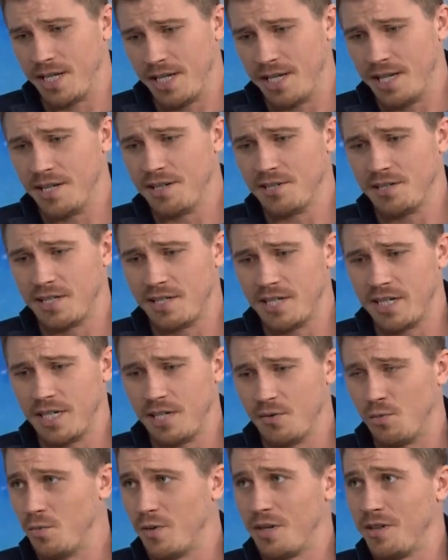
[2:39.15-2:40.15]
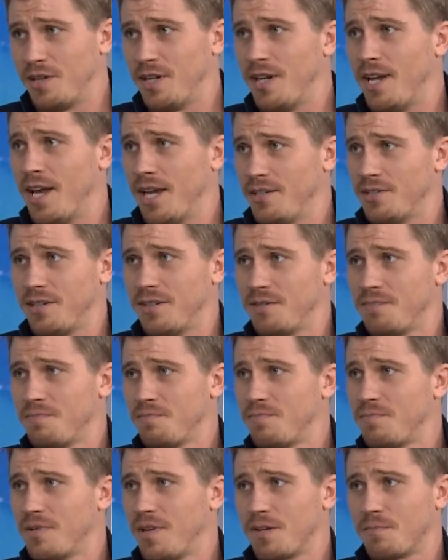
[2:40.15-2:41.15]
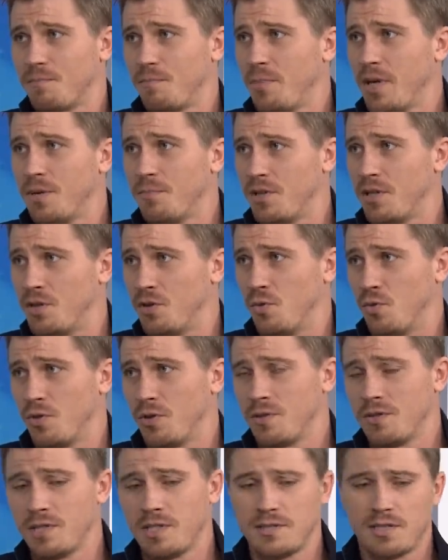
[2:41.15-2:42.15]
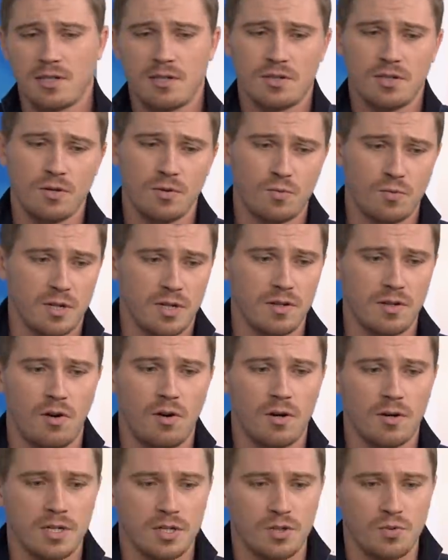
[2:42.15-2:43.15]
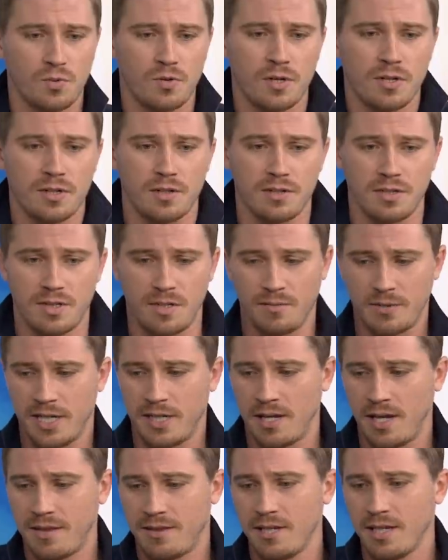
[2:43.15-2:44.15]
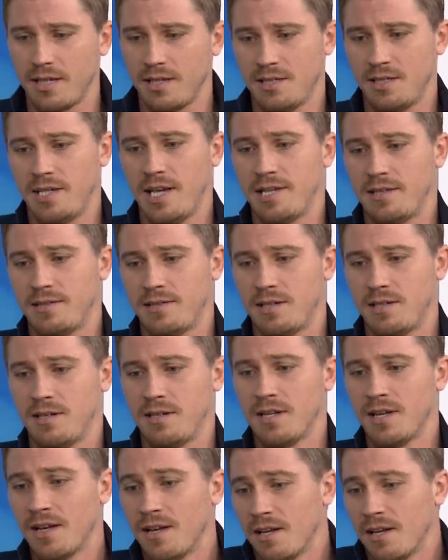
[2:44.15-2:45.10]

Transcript: He is indeed one of the nicest, like, people in the world, and he's also one of the hardest workers. I mean, I think he sets a,